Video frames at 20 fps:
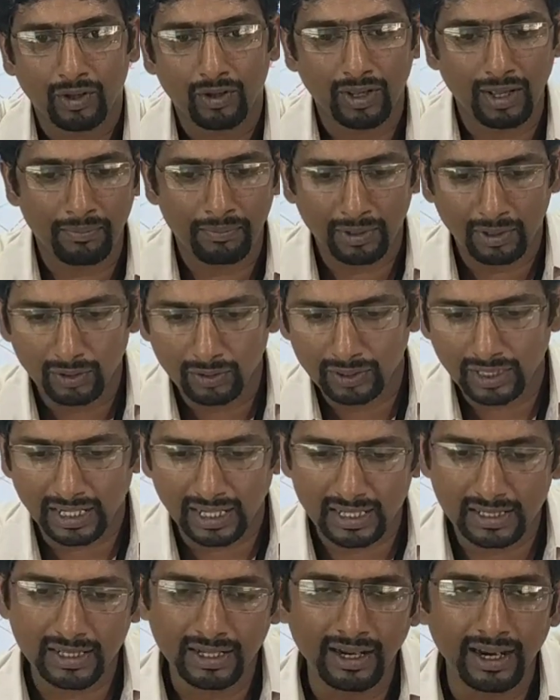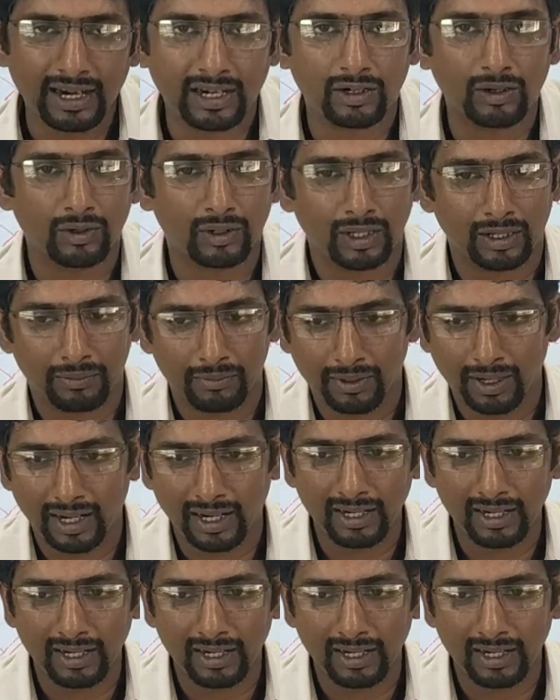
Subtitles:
Okay, below there is an endoderm,